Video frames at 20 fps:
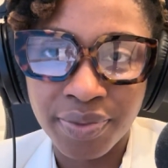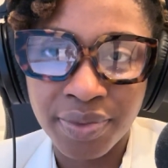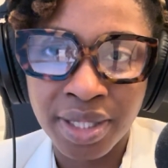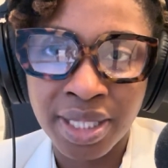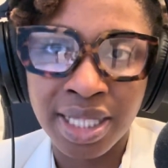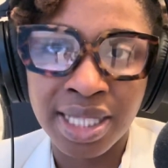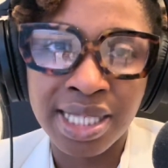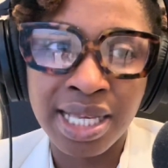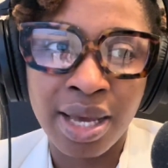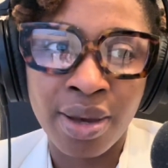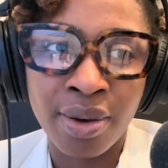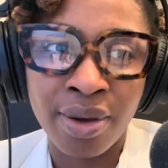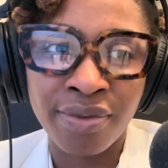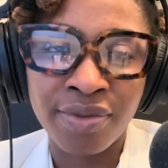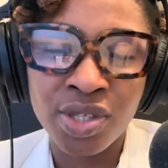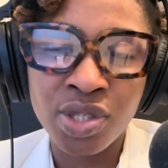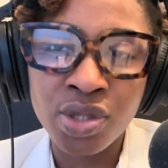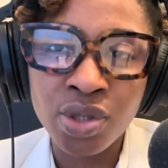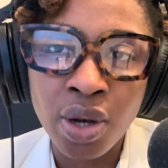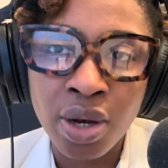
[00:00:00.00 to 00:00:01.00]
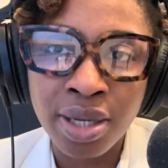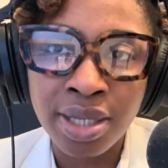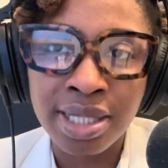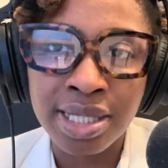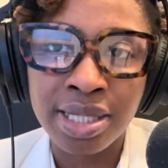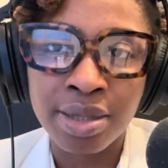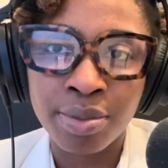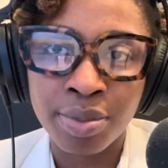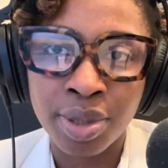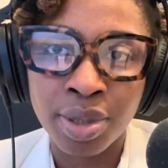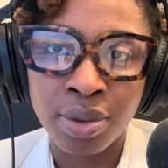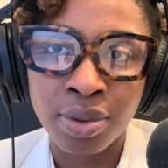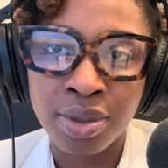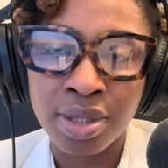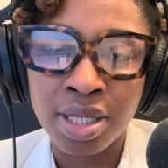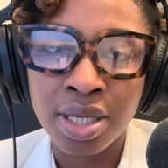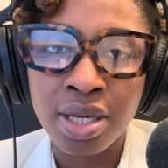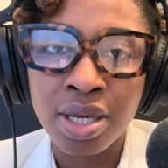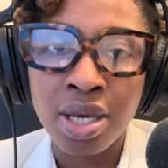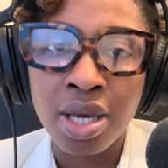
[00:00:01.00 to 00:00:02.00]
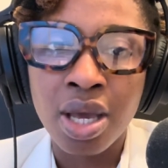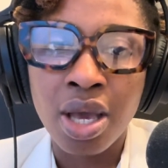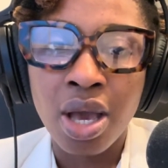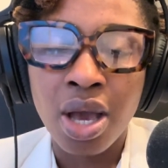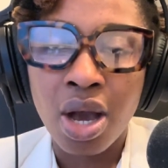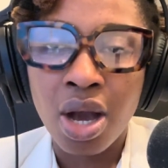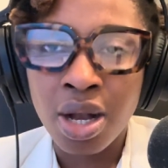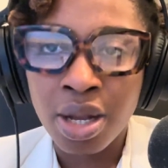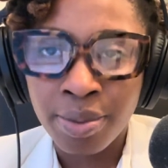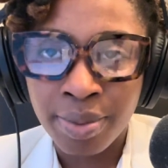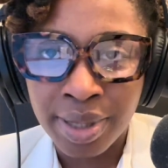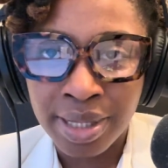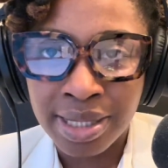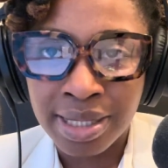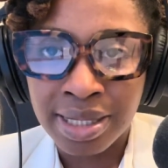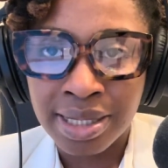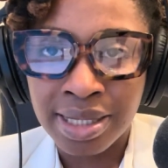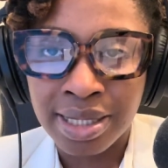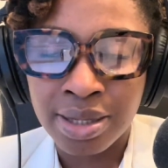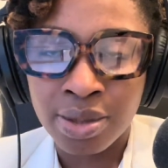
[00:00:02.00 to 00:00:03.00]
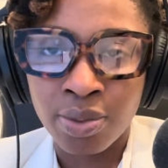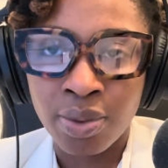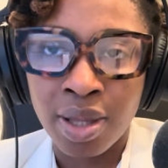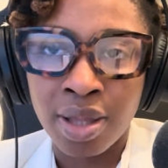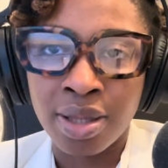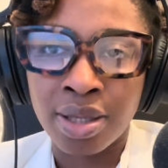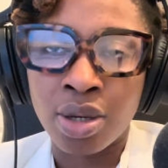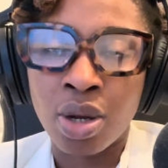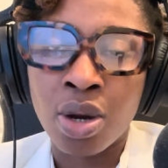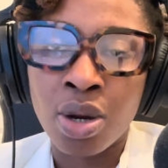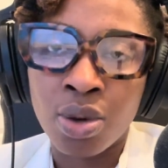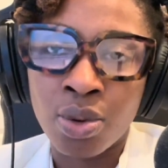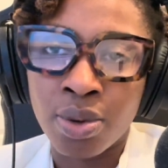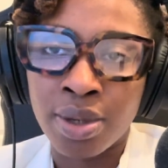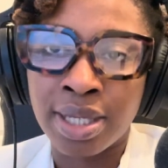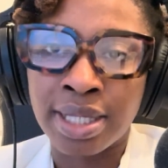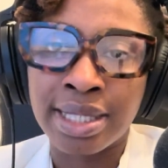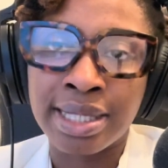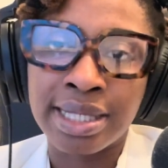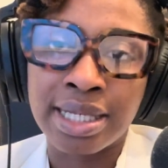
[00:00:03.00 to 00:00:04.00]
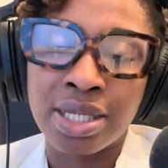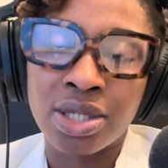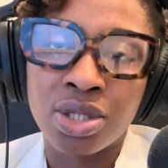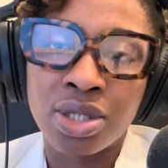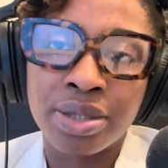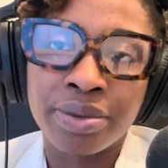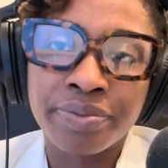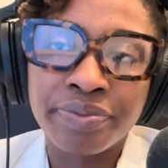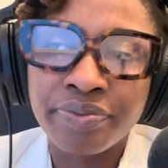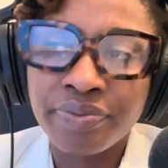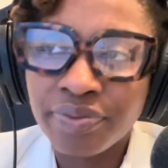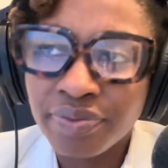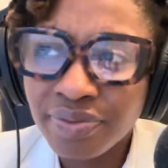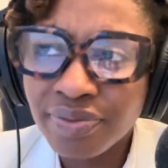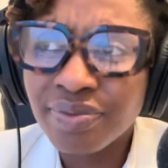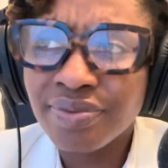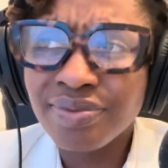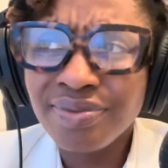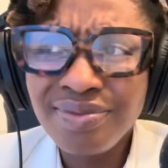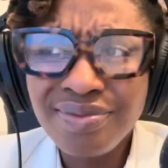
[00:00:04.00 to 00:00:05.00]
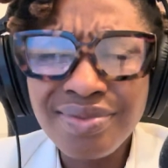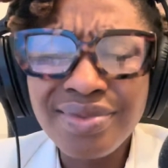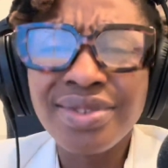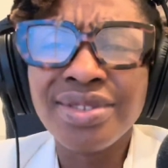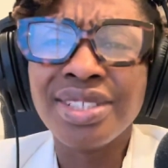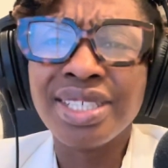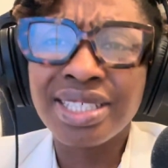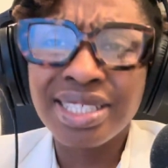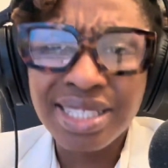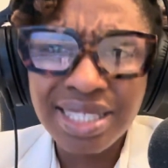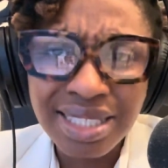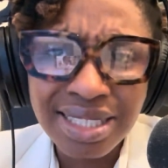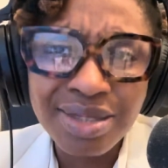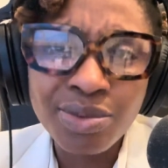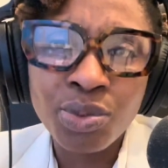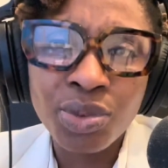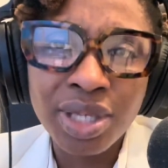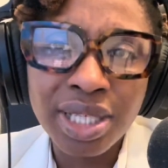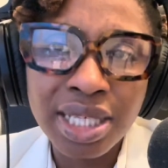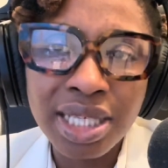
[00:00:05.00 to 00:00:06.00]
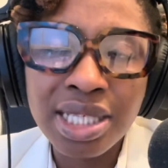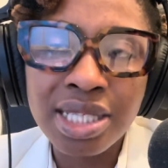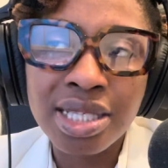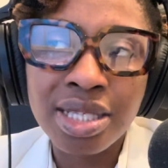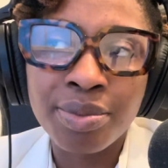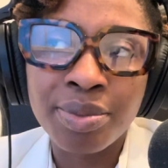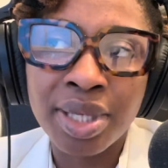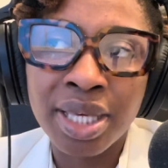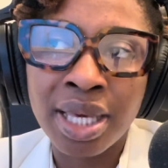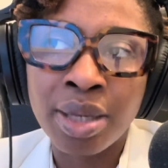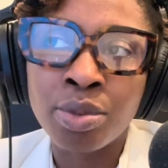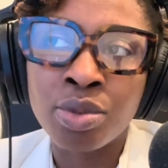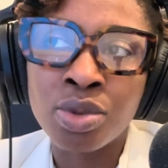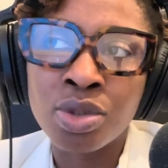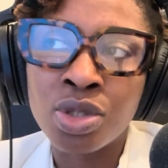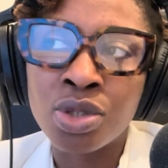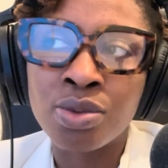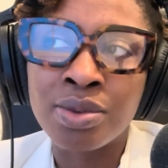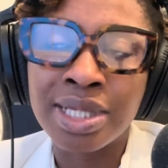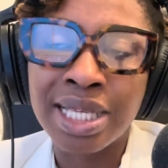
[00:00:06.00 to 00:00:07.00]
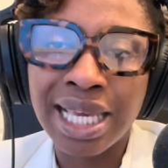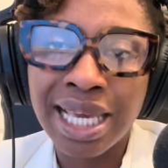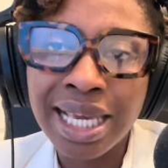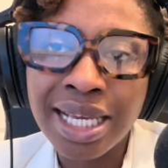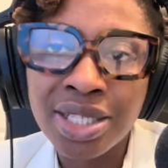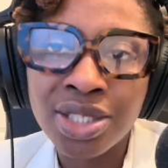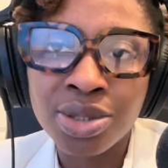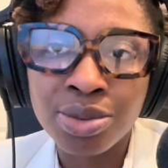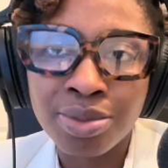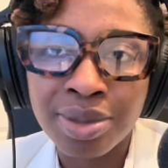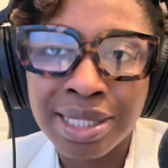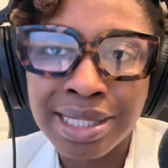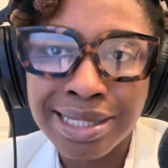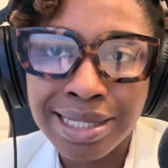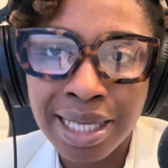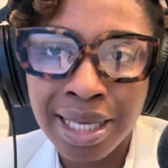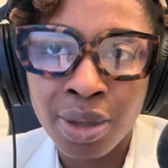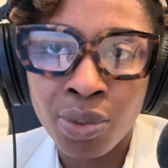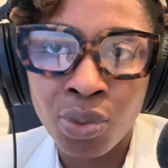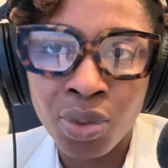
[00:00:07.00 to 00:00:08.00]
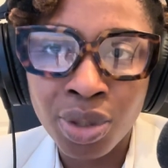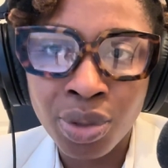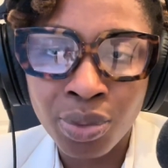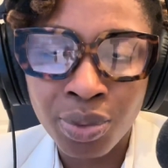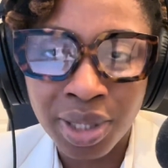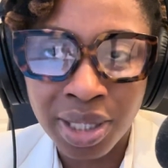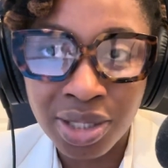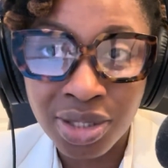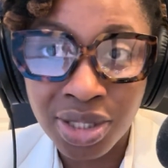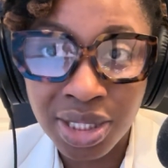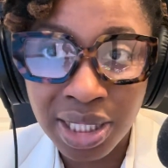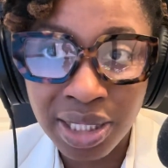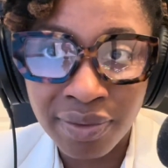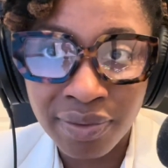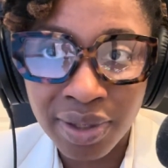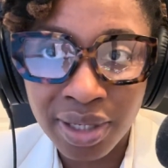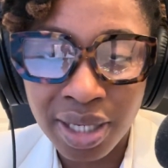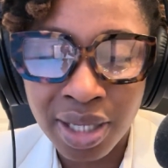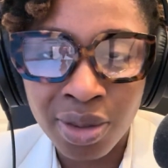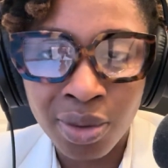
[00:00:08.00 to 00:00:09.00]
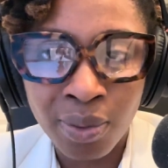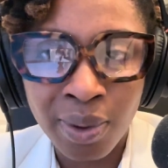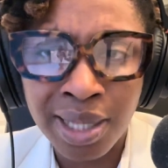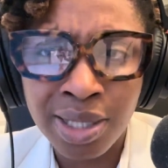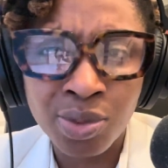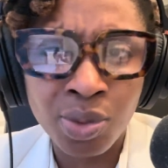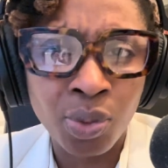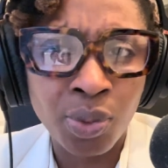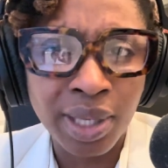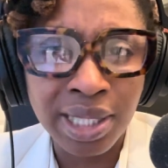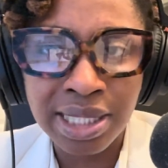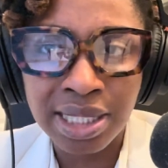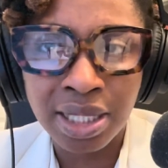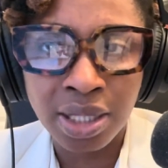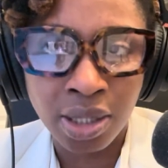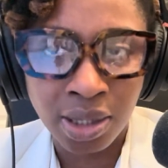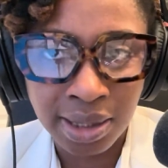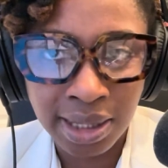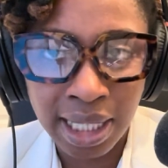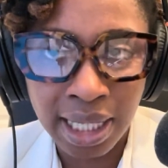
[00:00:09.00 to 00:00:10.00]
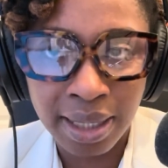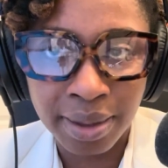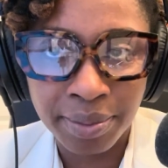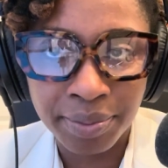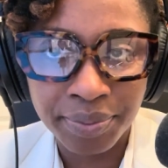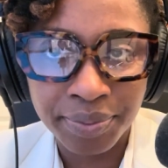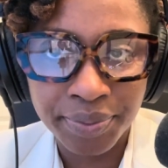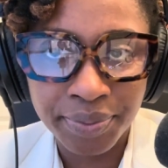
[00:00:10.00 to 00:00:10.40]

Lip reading: And that's how I've started to build our business as well, and our organization, is that we need to be able to tangibly say, what are we achieving? Otherwise, we're wasting our time.